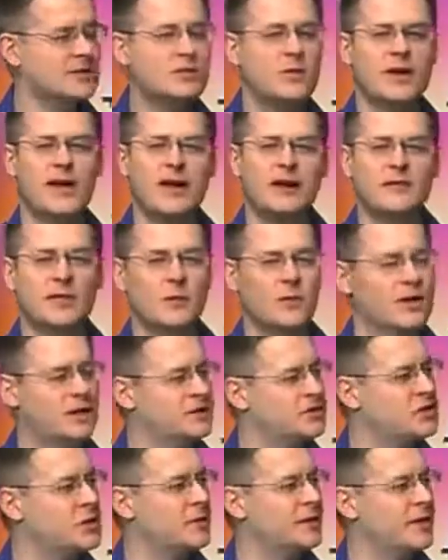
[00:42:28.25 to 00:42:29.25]
That's why
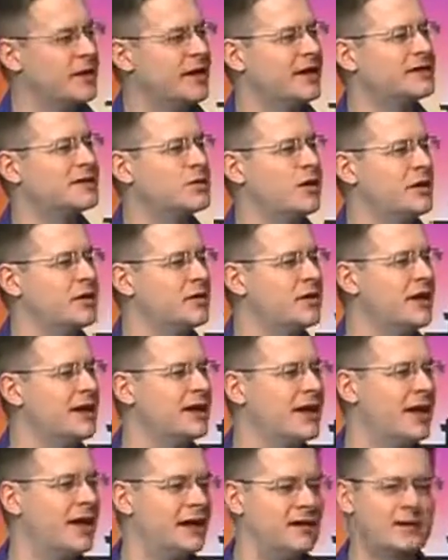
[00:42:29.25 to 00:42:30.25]
everyone interpreted it. It's yeah. when you
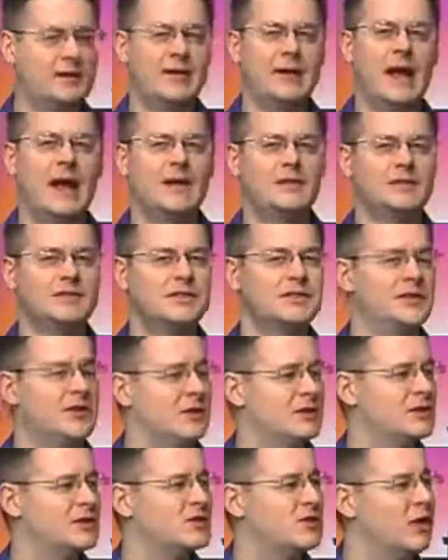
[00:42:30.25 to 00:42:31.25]
get now down
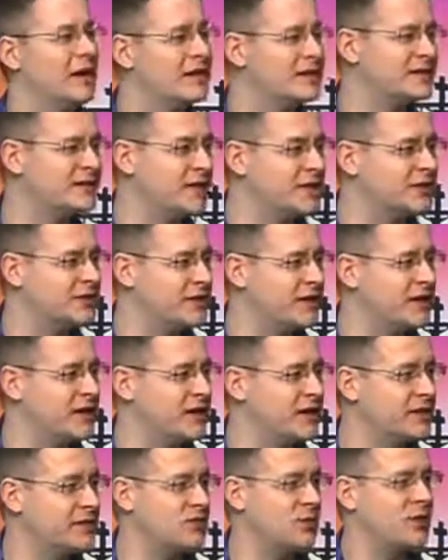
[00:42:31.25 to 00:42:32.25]
to the twentieth century
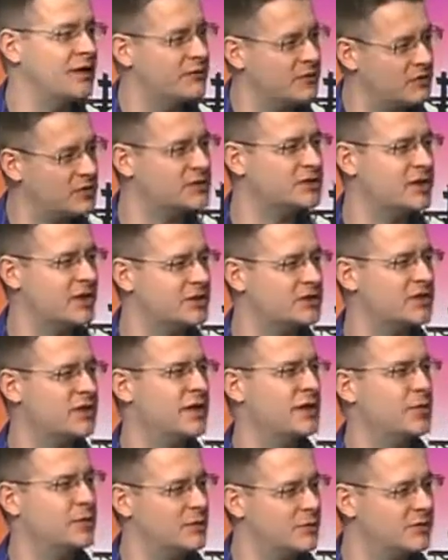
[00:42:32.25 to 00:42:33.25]
yeah. and twenty-first
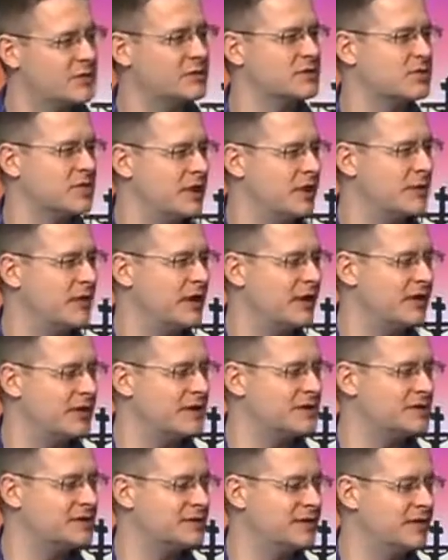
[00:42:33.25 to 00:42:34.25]
century when yeah. Muslims start
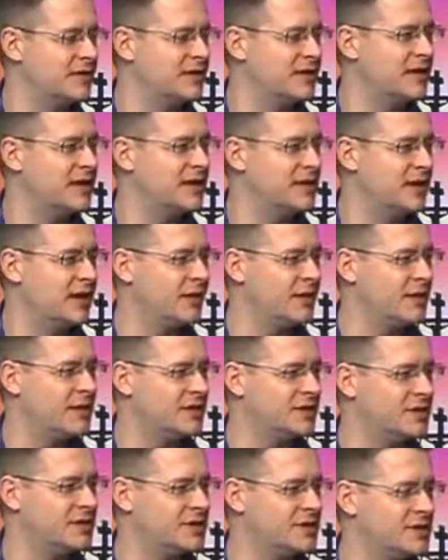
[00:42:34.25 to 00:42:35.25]
making this silly claim
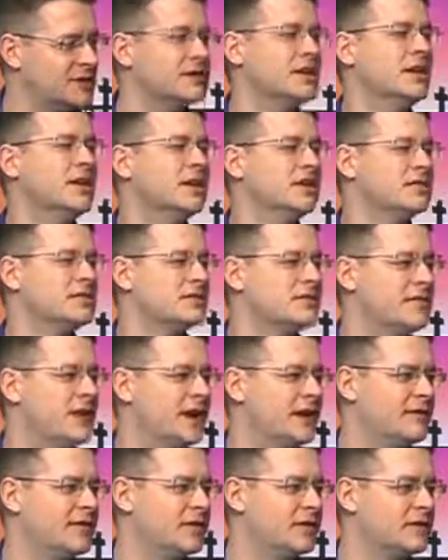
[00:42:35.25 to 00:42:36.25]
about Jesus
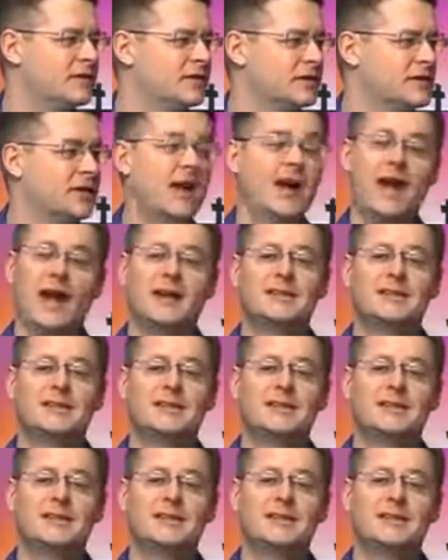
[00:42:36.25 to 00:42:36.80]
surviving crucifixion.